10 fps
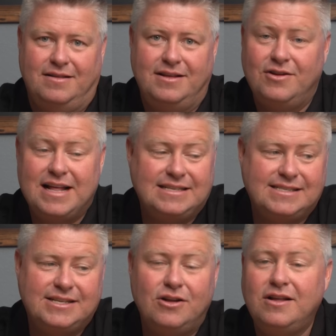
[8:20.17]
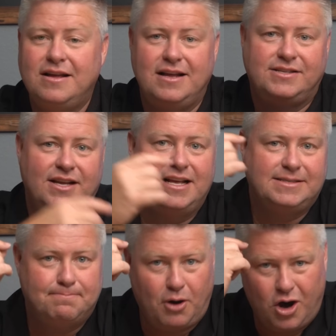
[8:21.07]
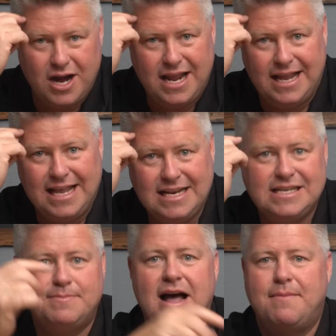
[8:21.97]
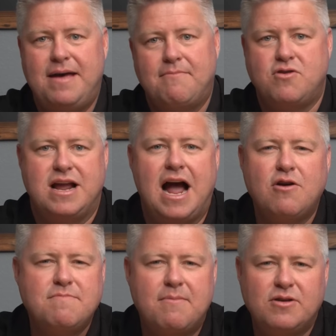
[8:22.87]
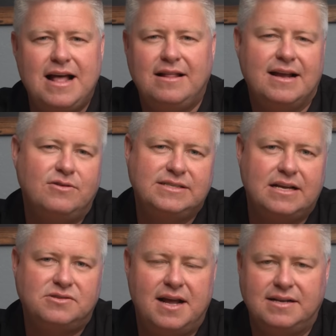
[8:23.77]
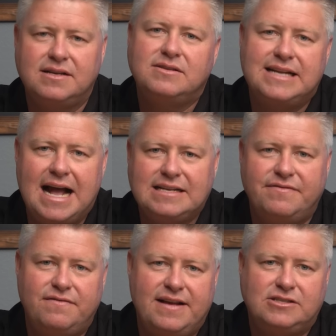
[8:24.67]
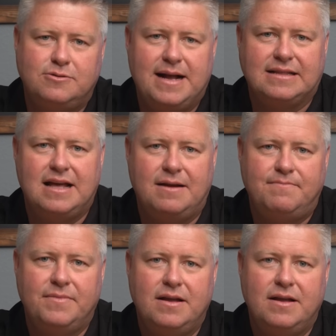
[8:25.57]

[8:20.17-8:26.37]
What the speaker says: That still is burning into my memory. I remember that like it was yesterday because I was an active investor back then.